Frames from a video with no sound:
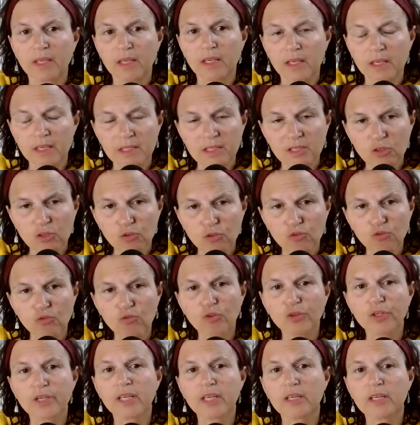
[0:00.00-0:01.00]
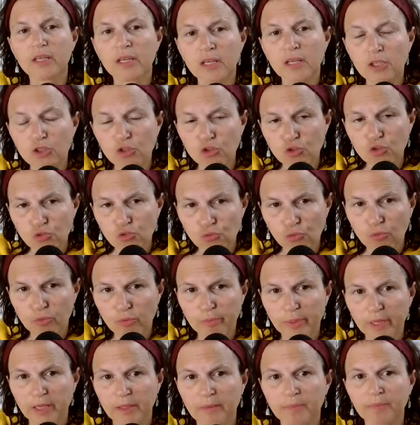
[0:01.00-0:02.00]
It's chronic
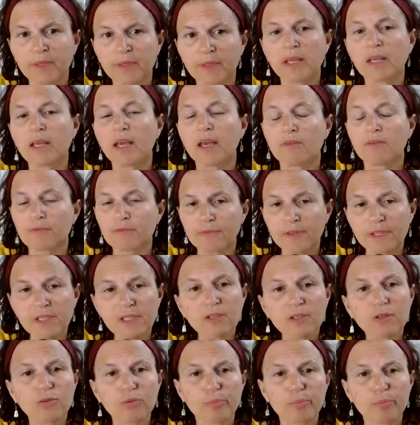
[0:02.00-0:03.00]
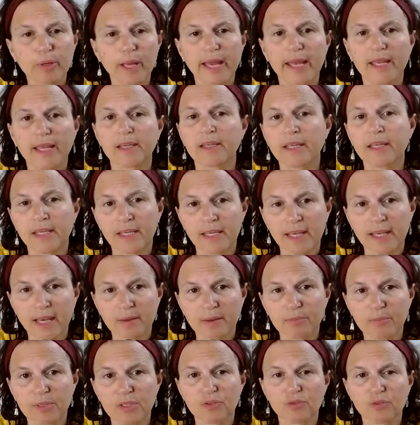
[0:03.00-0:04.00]
trauma. And physical pain
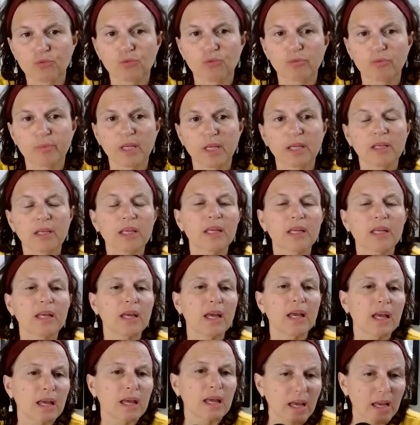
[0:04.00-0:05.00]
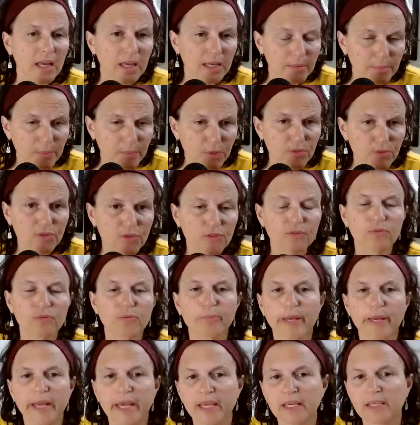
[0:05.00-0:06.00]
can be trauma, emotional
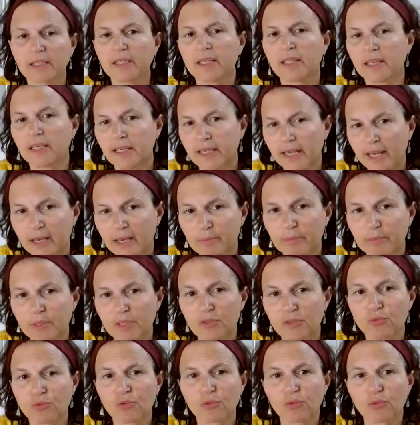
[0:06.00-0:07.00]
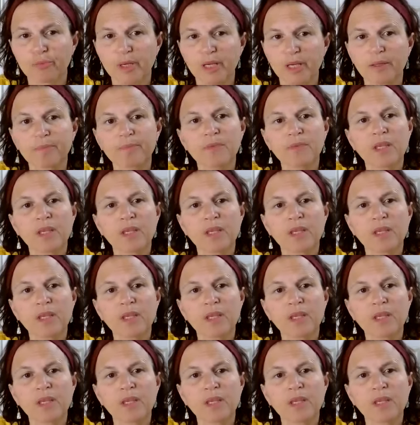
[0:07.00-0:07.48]
pain can be trauma.